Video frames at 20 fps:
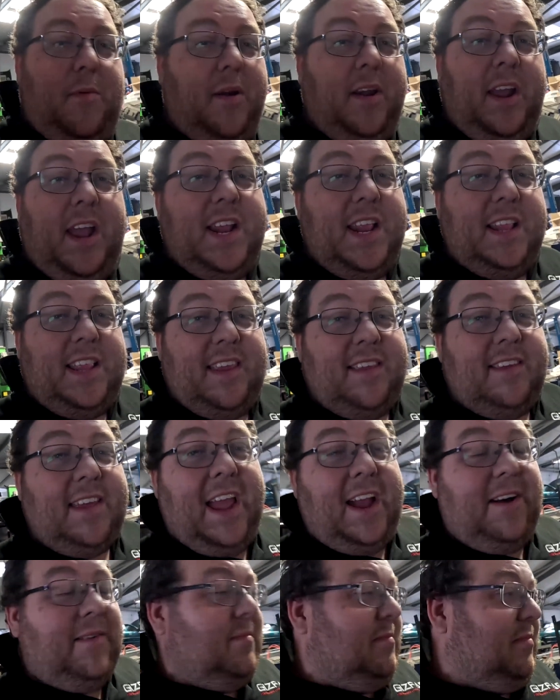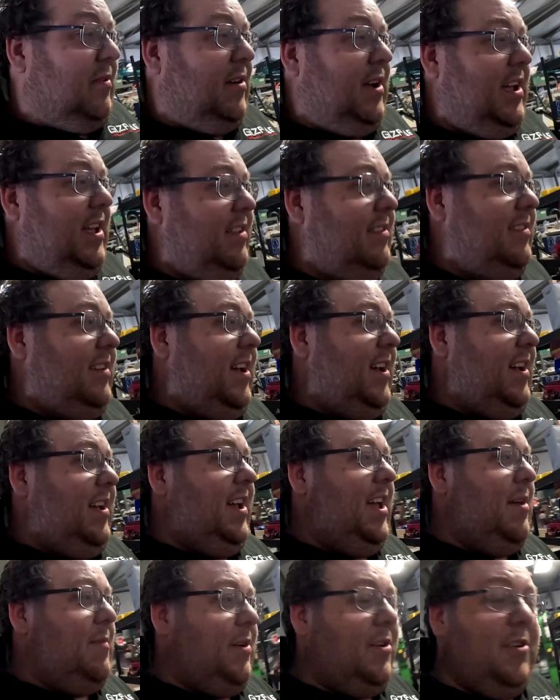won't get any discount, but
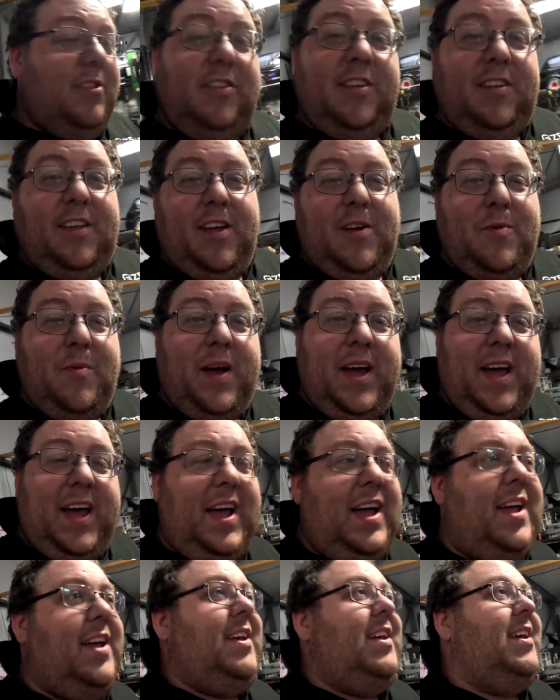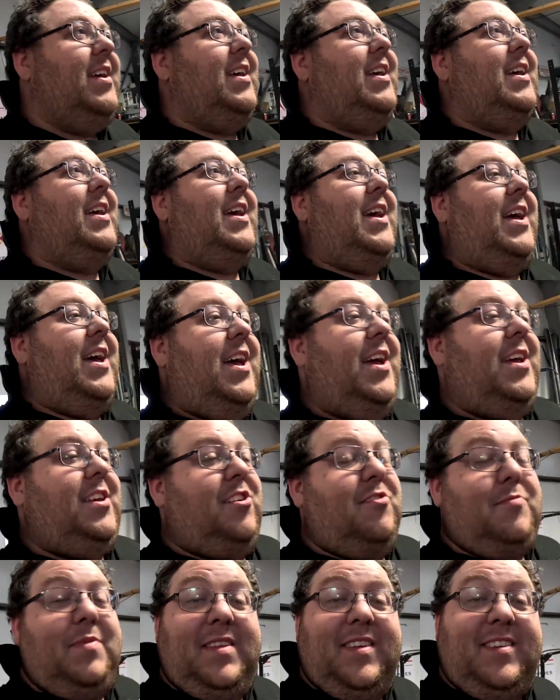it'd be good to know where
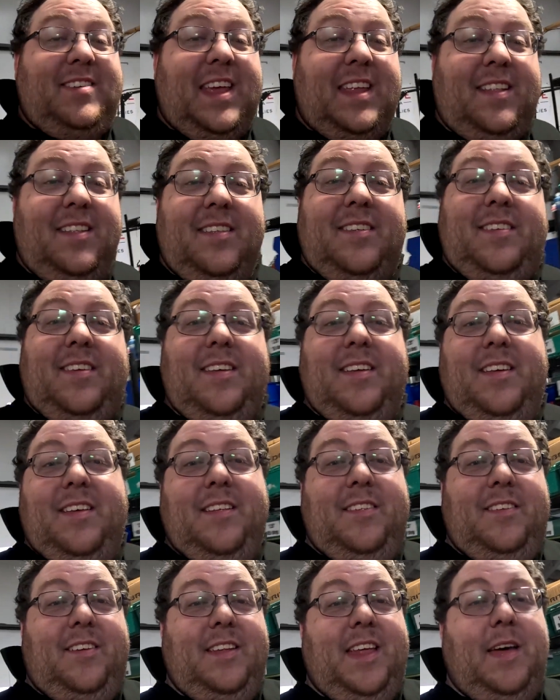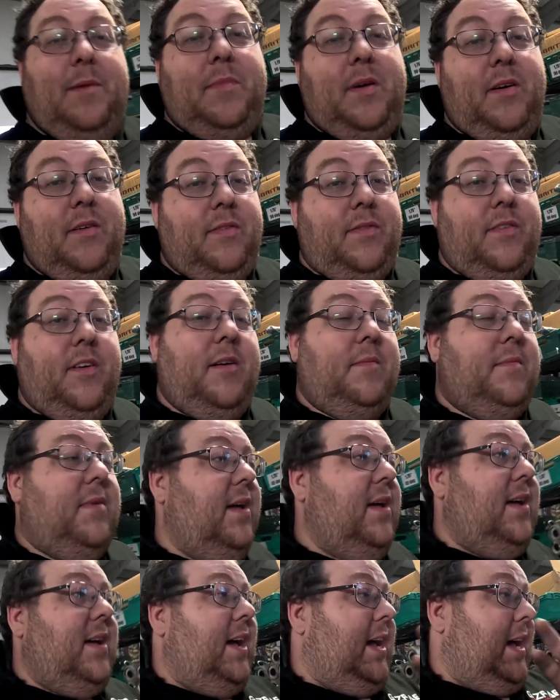you've been sent to them from.
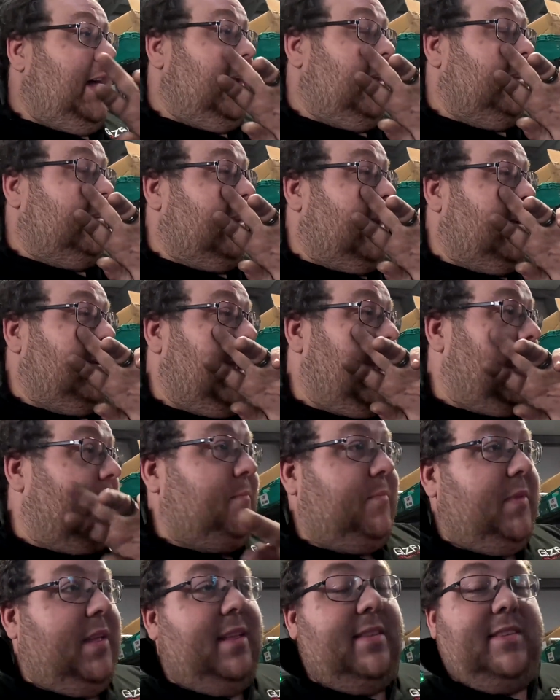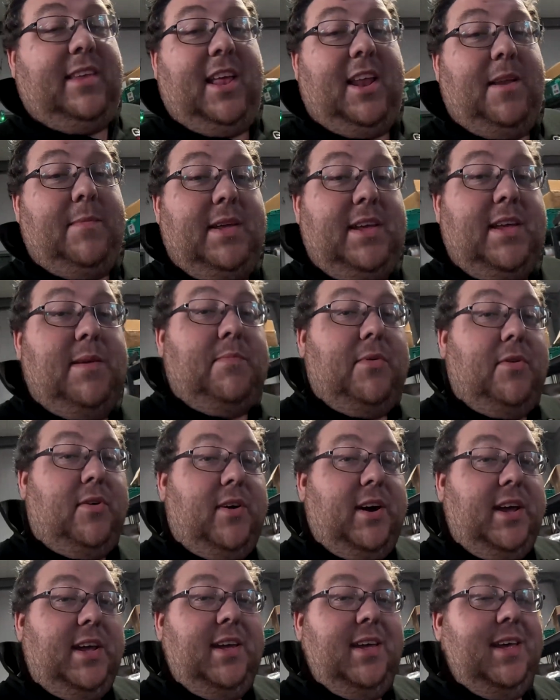So yeah, tell them that your
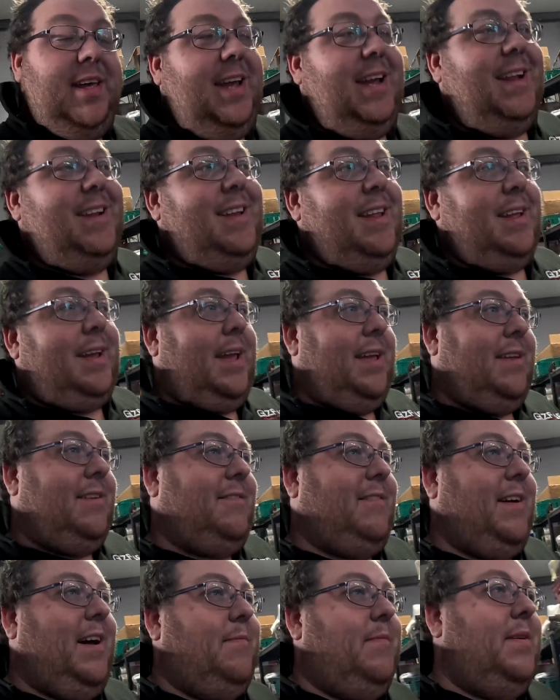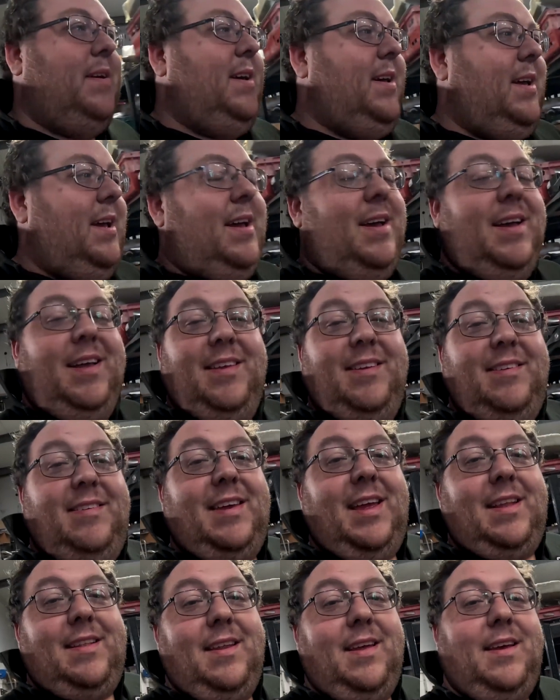boy Eden at GizFab has
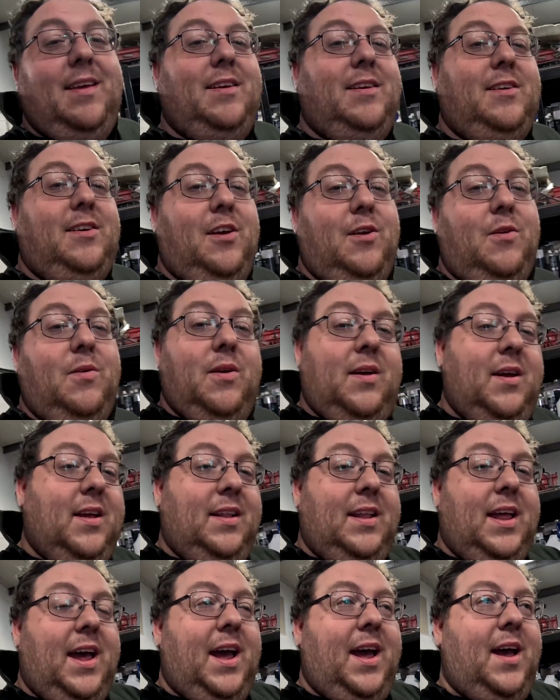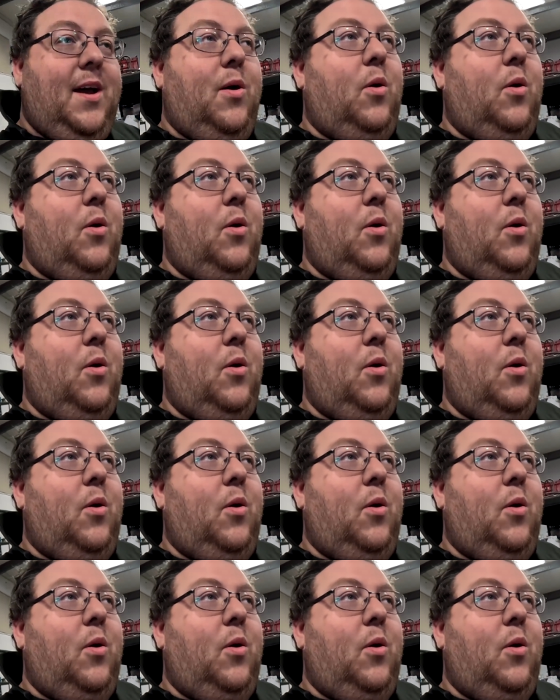sent you their